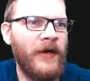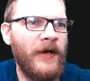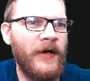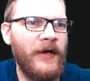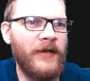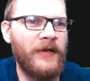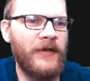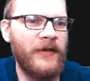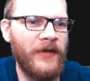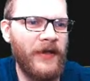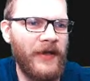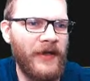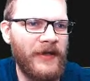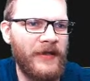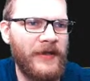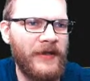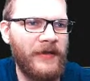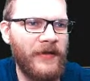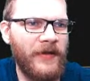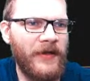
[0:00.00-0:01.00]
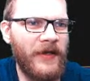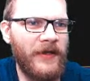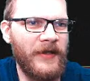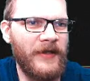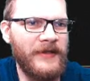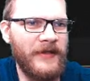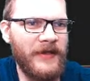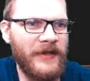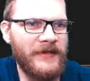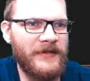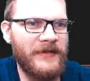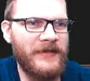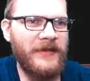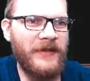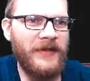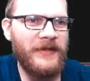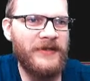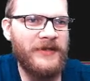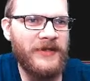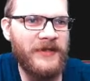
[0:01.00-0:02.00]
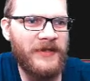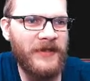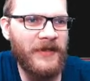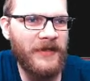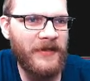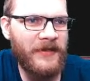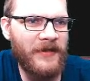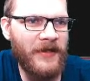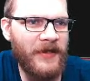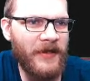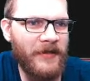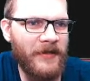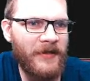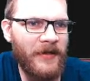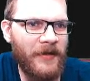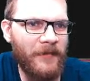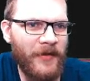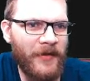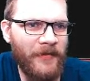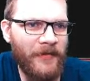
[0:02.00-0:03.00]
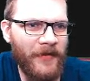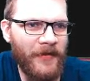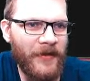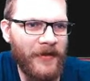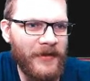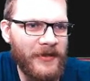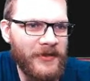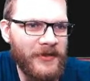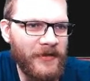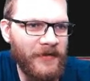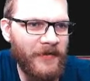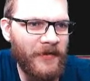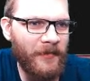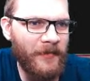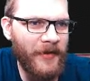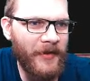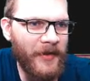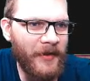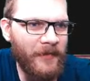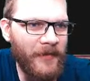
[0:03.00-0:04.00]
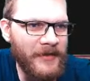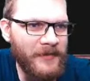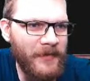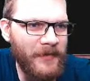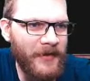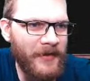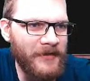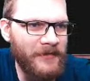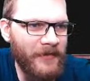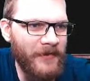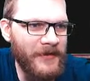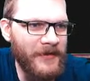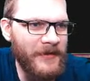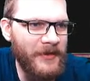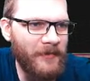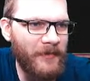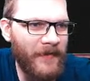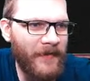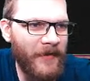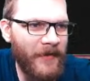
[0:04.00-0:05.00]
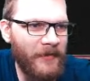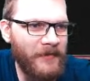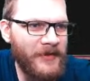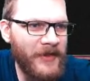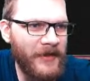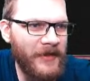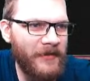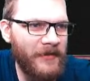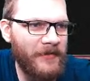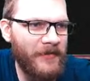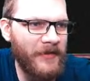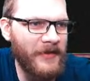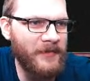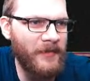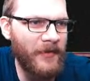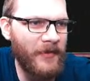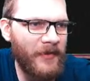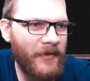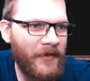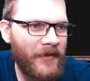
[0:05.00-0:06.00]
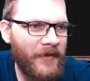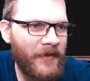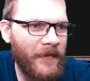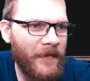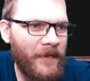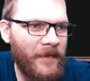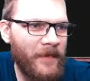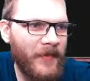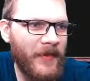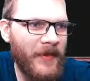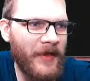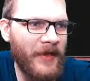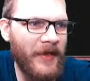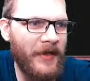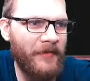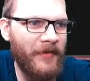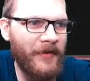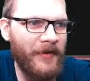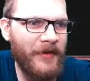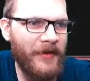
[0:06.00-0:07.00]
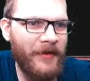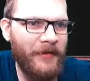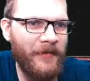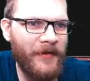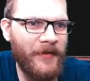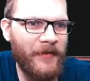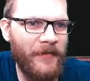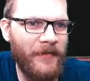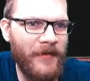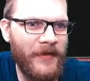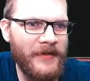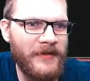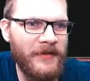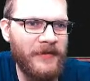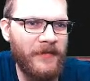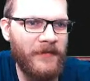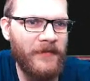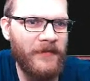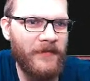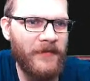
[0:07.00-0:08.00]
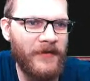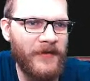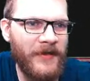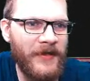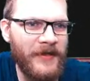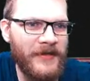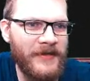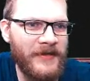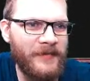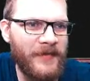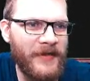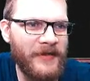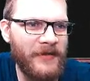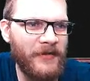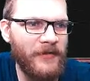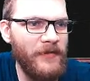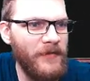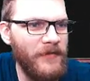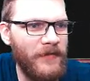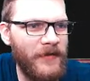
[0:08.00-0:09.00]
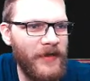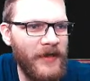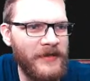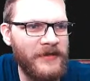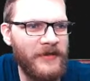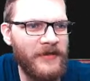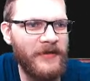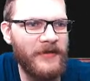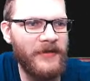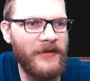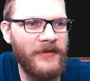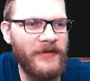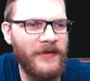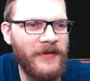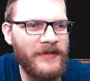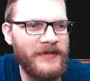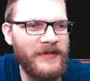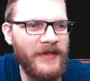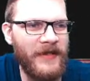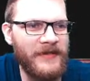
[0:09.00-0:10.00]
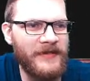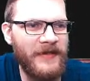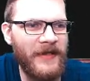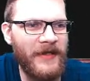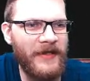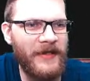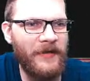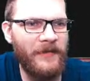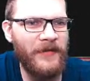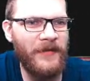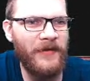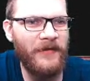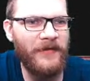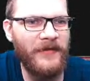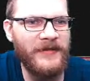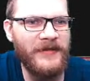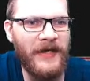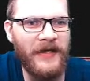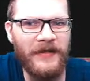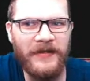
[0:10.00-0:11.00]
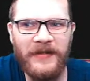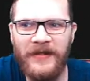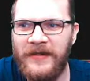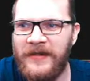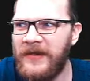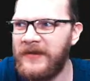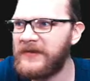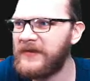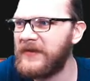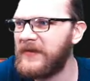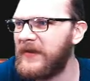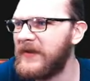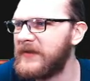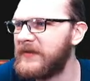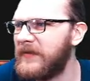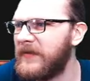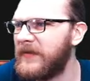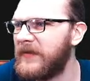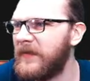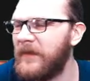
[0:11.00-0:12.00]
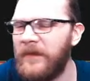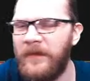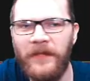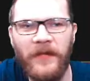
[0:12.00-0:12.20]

Uncollected. Okay, let let let's just uh, take take a big one. Additional Thronebreaker Plus players will receive monthly objective to explore the Cavalier event quest. Or tier 6 by... Ooh, that's good. This last line. I want to know exact details on this one.